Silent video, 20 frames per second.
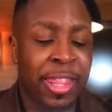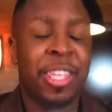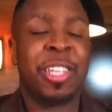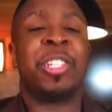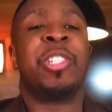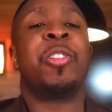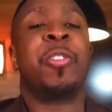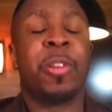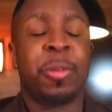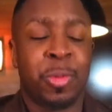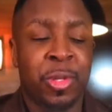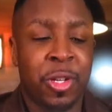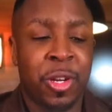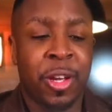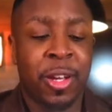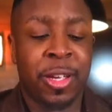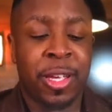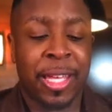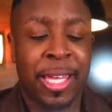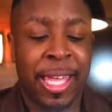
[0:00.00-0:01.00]
This
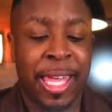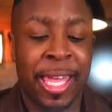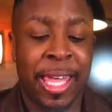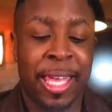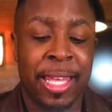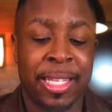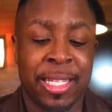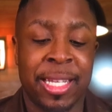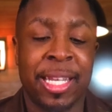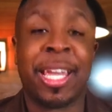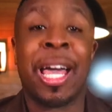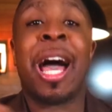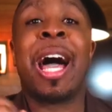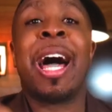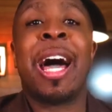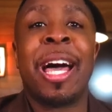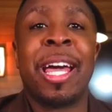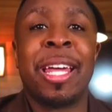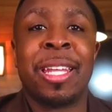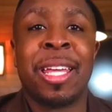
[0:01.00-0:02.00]
scripture is
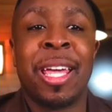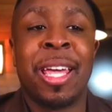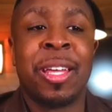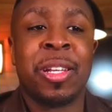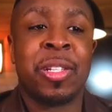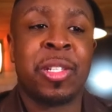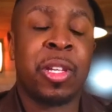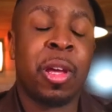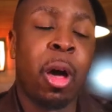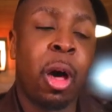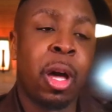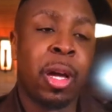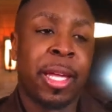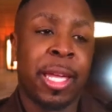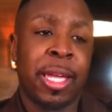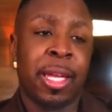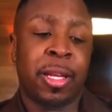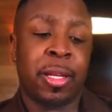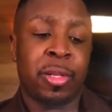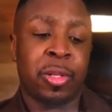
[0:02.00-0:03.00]
God
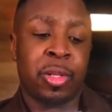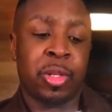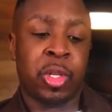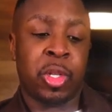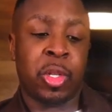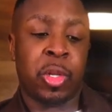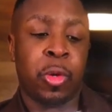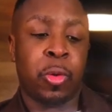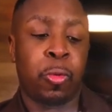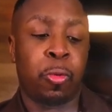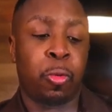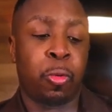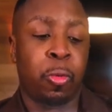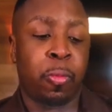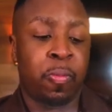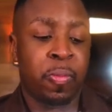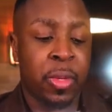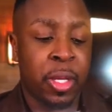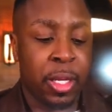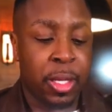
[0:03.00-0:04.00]
talking
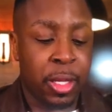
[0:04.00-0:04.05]
to